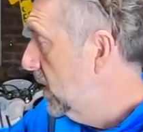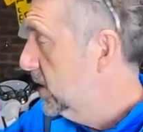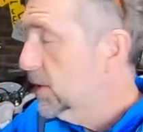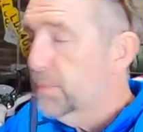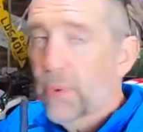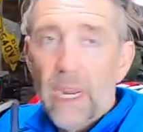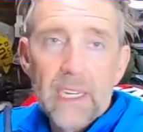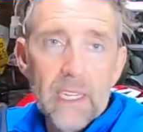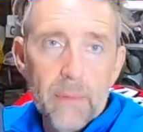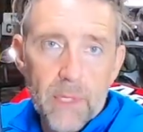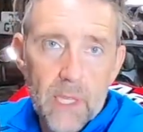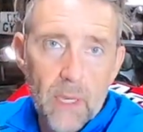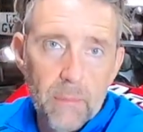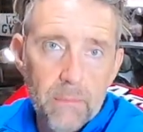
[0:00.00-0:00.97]
spray
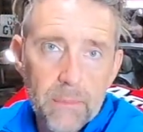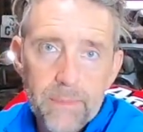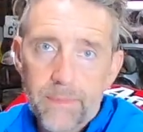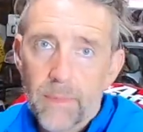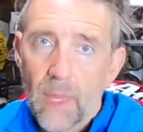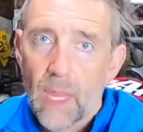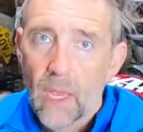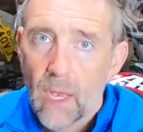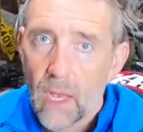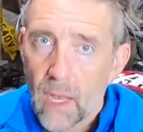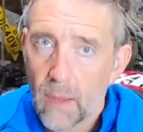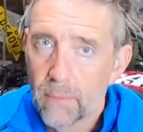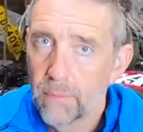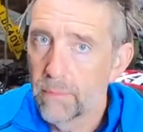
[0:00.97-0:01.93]
dipped them
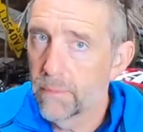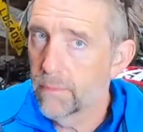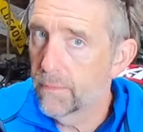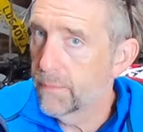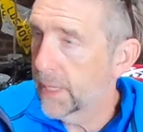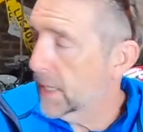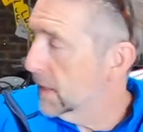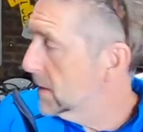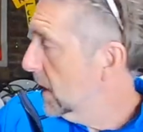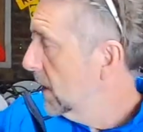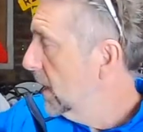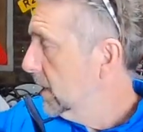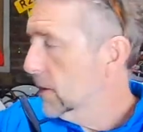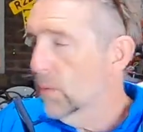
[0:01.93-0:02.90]
because I
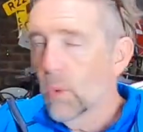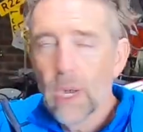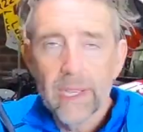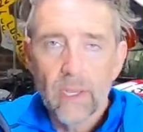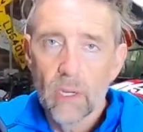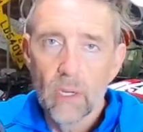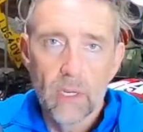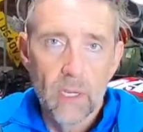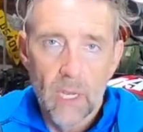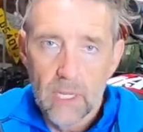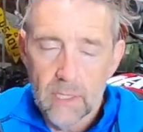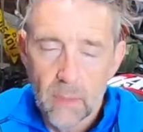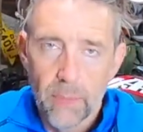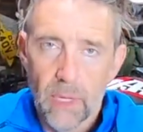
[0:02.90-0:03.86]
like the white colour
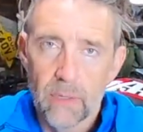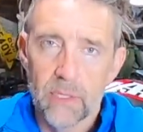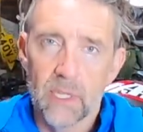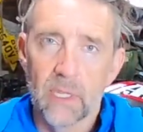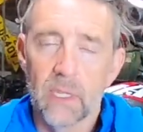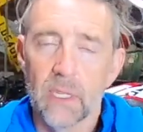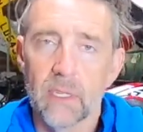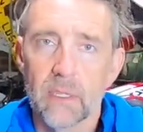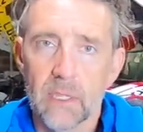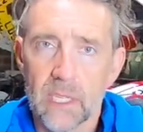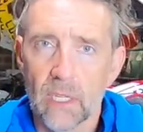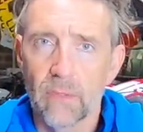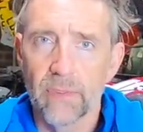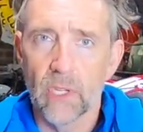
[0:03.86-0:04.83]
as opposed to the
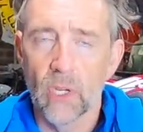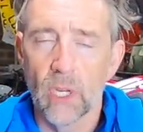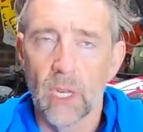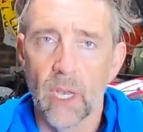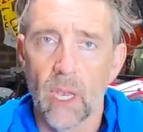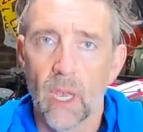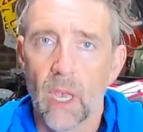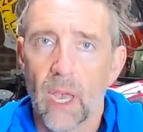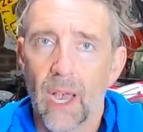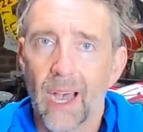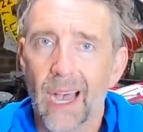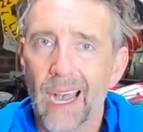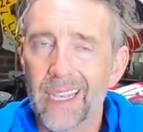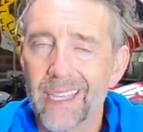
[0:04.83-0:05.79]
silver colour.
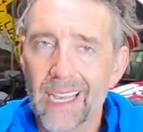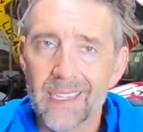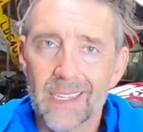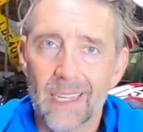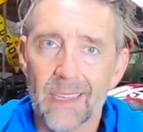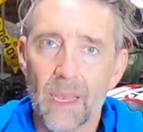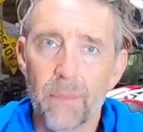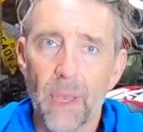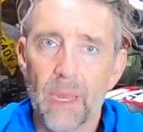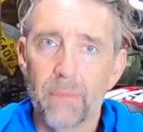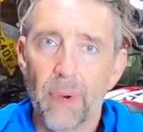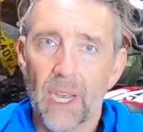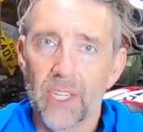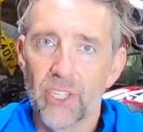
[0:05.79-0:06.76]
I guess that they're
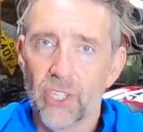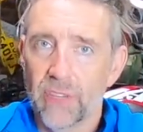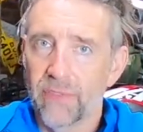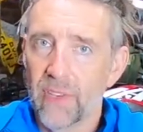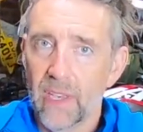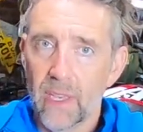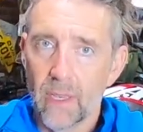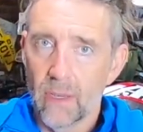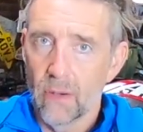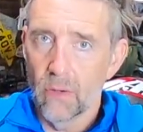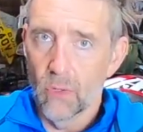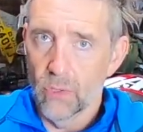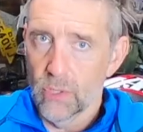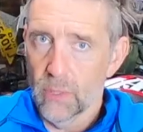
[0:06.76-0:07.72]
made by Givi
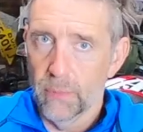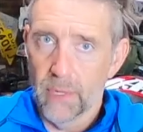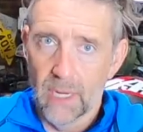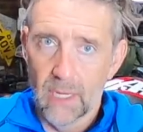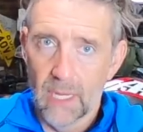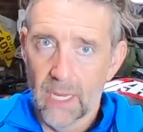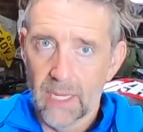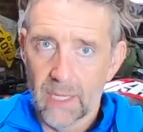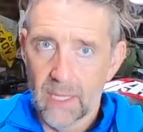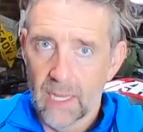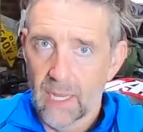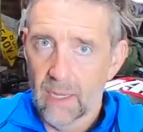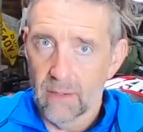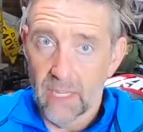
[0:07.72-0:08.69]
or somebody like
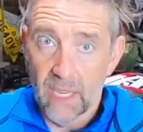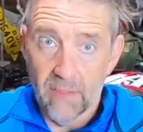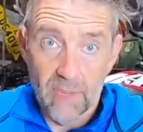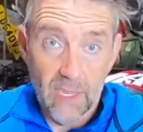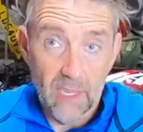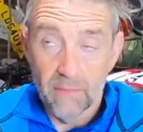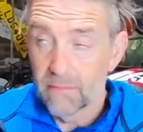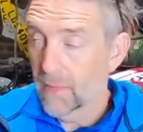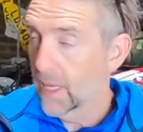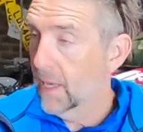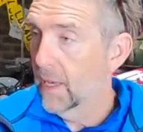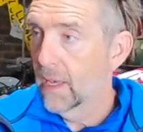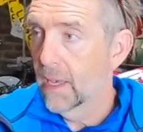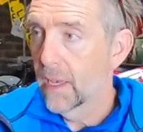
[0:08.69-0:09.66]
that, Givi.
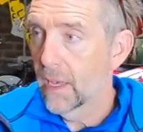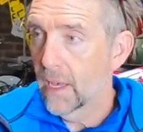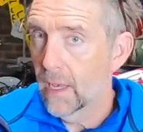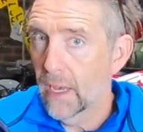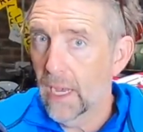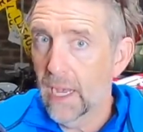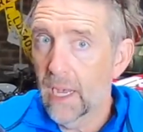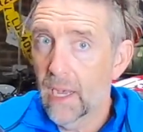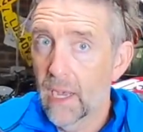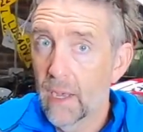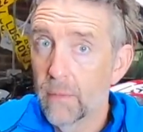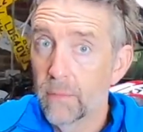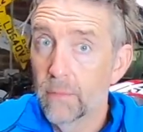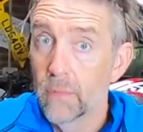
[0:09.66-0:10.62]

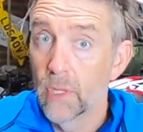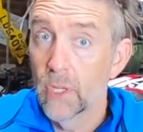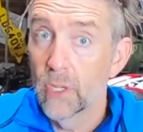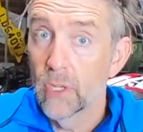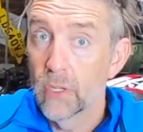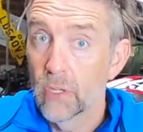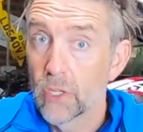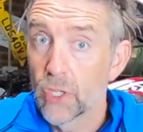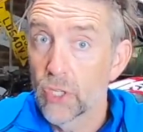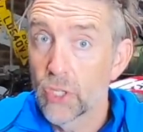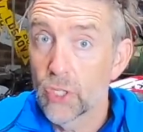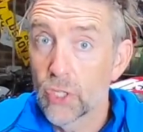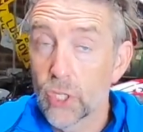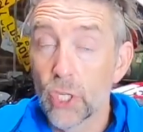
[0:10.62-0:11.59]

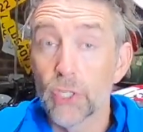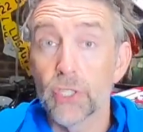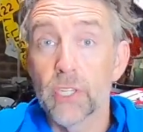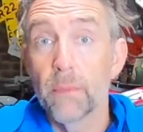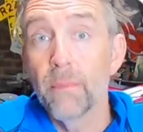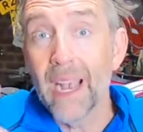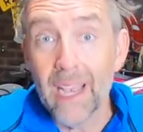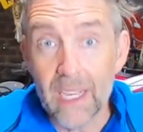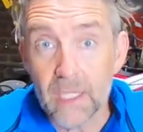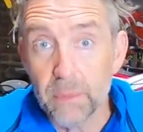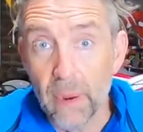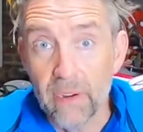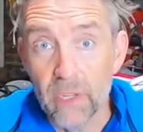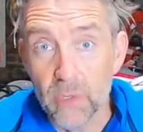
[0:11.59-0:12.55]
Cut to my
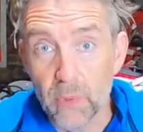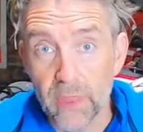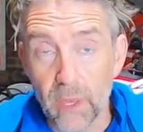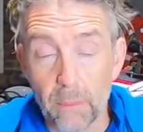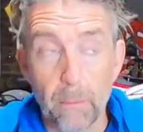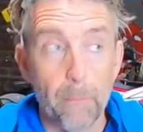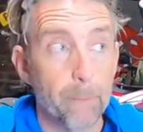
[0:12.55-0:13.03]
experience with them.